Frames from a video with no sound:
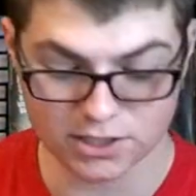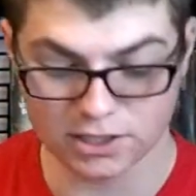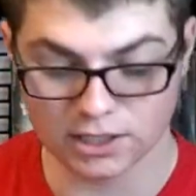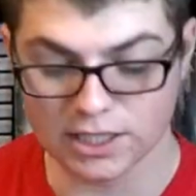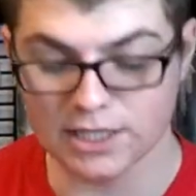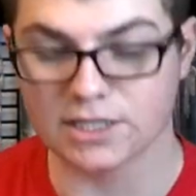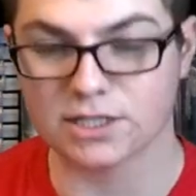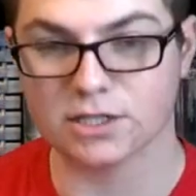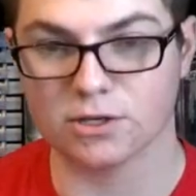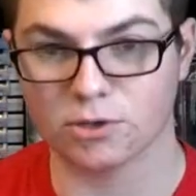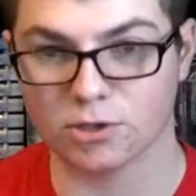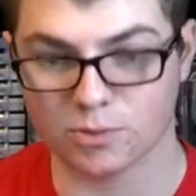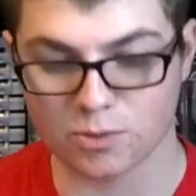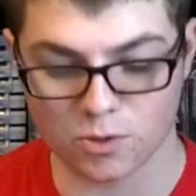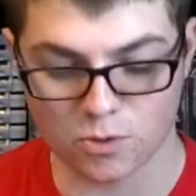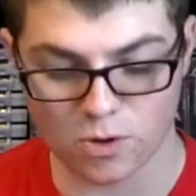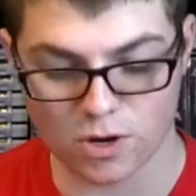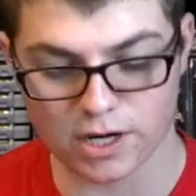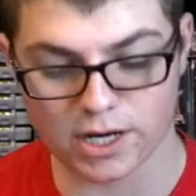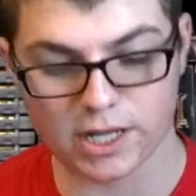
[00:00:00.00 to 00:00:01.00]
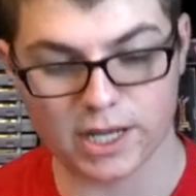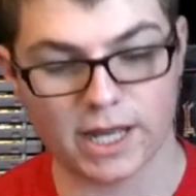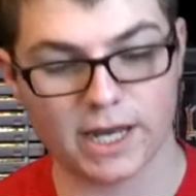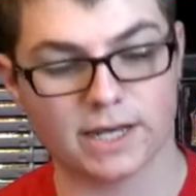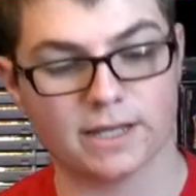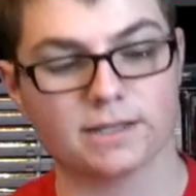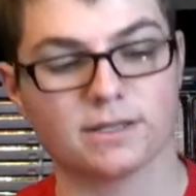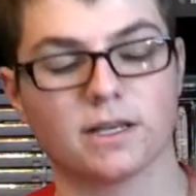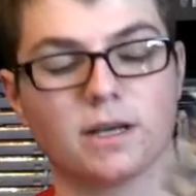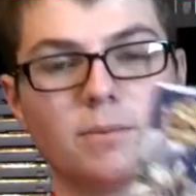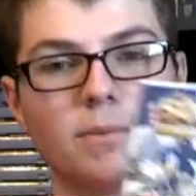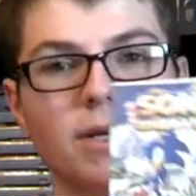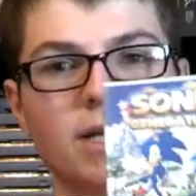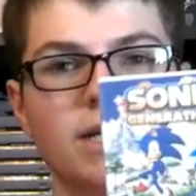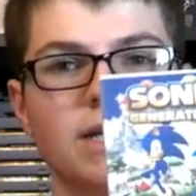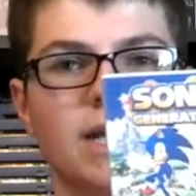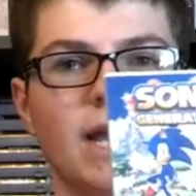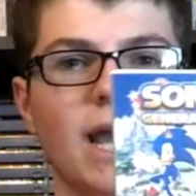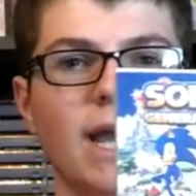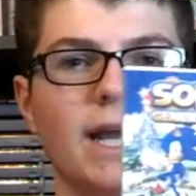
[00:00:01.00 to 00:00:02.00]
least notable one, and that is I
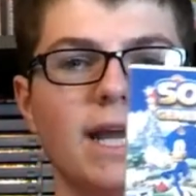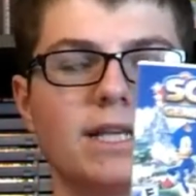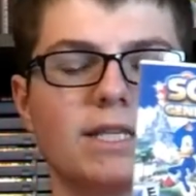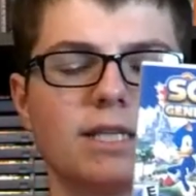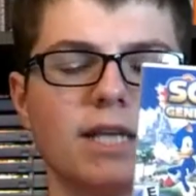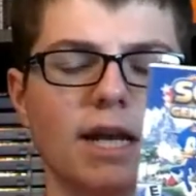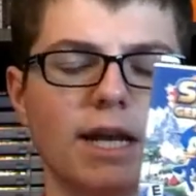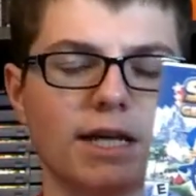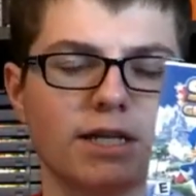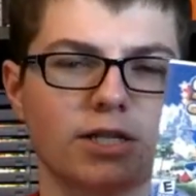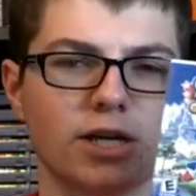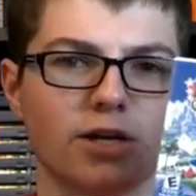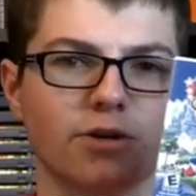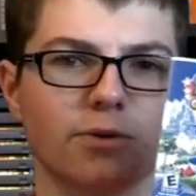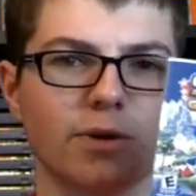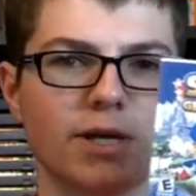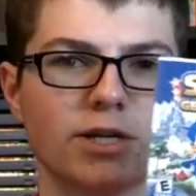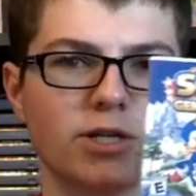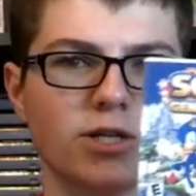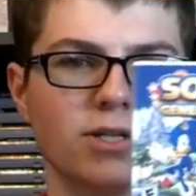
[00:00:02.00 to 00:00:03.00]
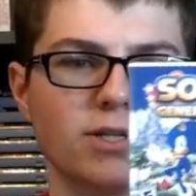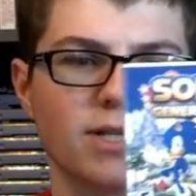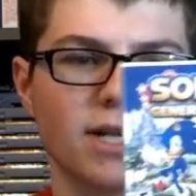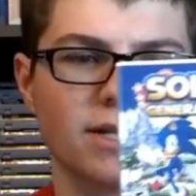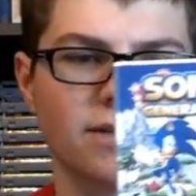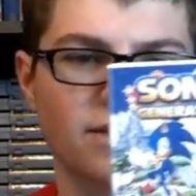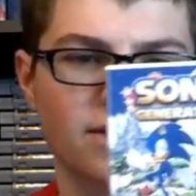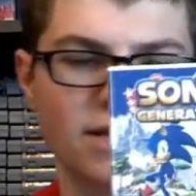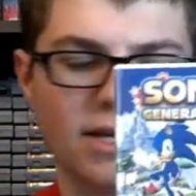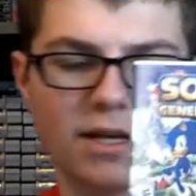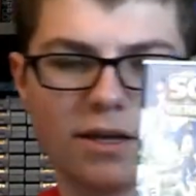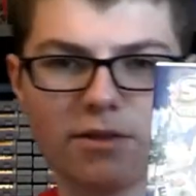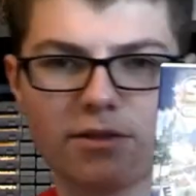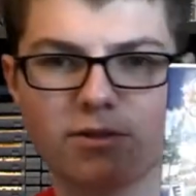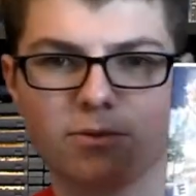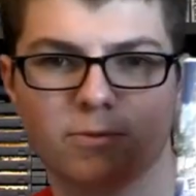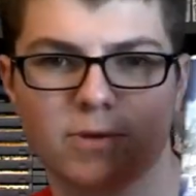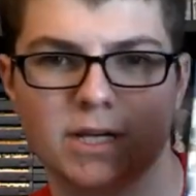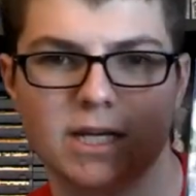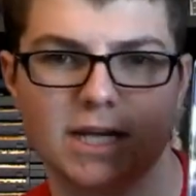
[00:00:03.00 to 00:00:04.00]
got Sonic Generations on the
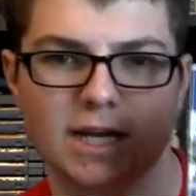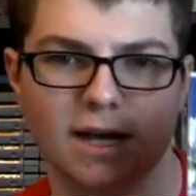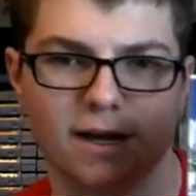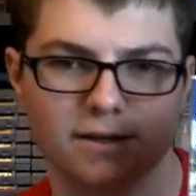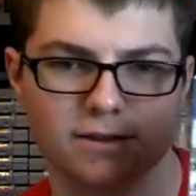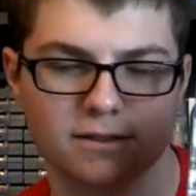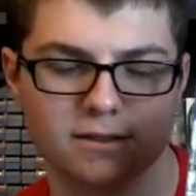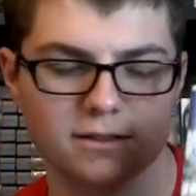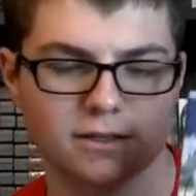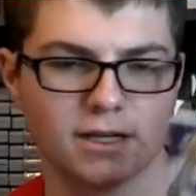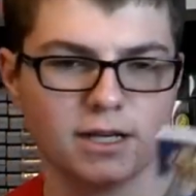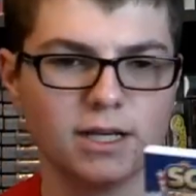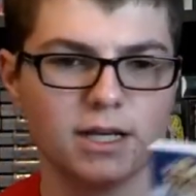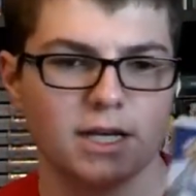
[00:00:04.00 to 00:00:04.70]
3DS.